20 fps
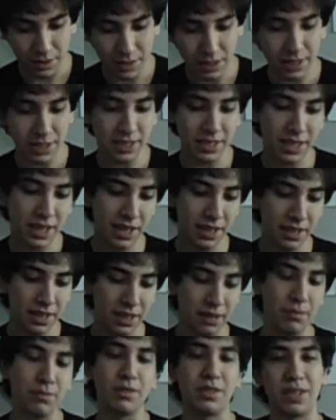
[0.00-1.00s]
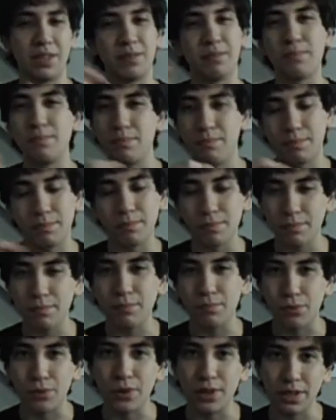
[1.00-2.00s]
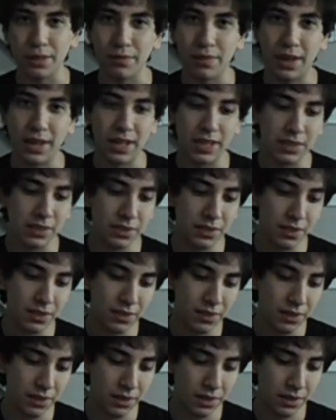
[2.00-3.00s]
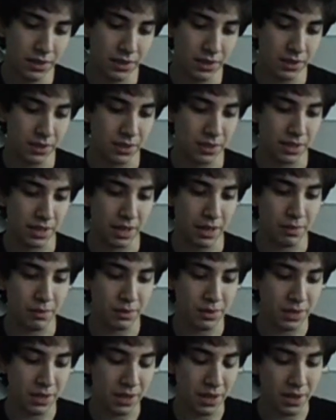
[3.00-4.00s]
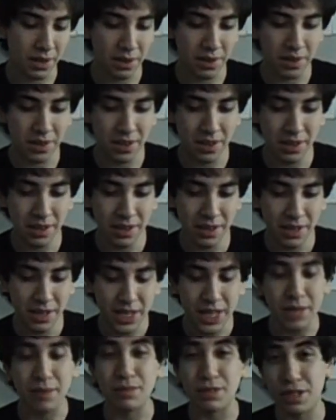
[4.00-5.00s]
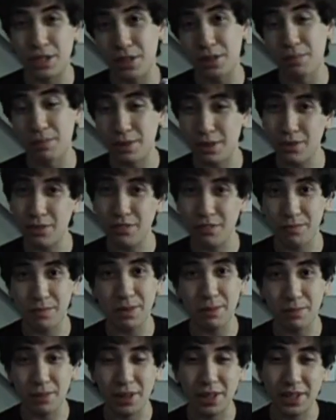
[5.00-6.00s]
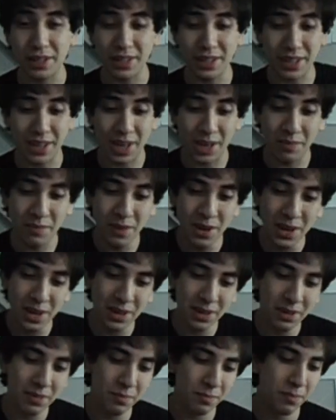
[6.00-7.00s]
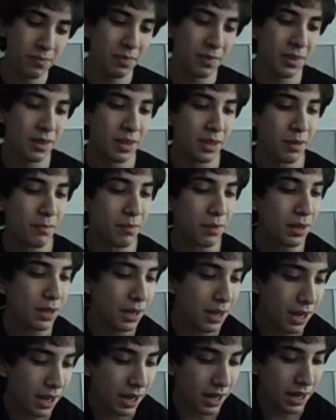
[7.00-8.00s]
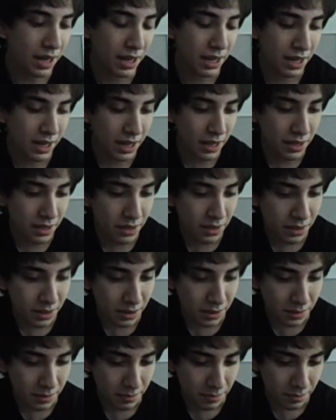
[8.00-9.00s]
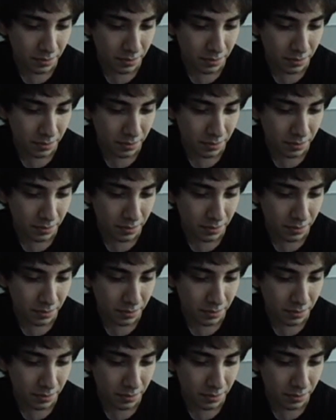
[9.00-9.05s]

It was like pretty fast because it was in the middle of me playing a game, but I had a